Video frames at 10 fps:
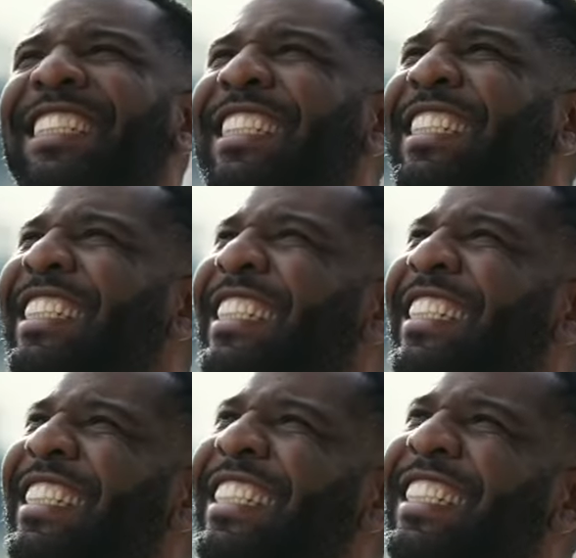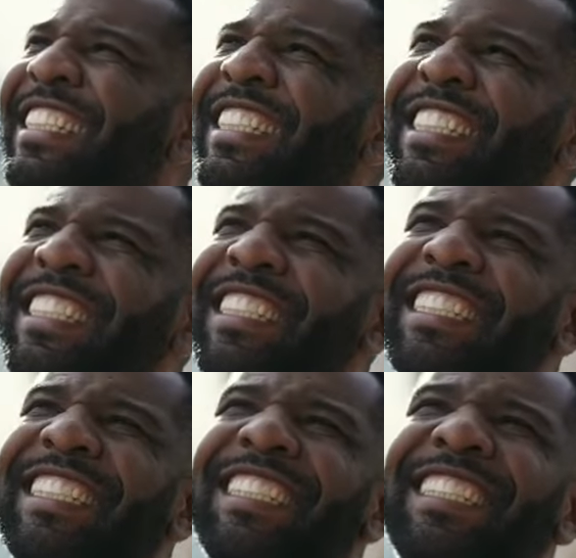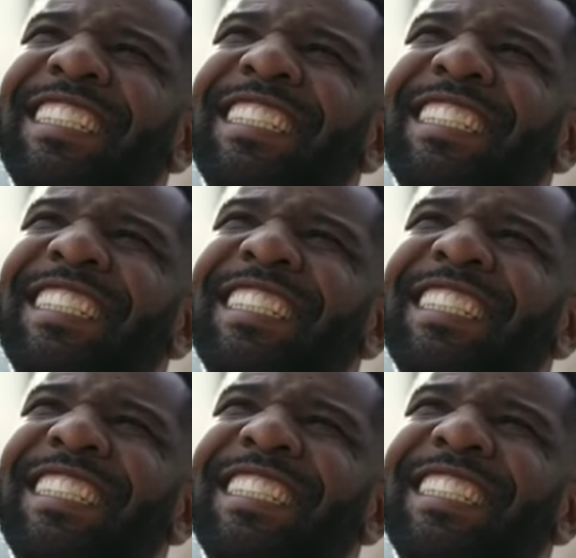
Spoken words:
(silence)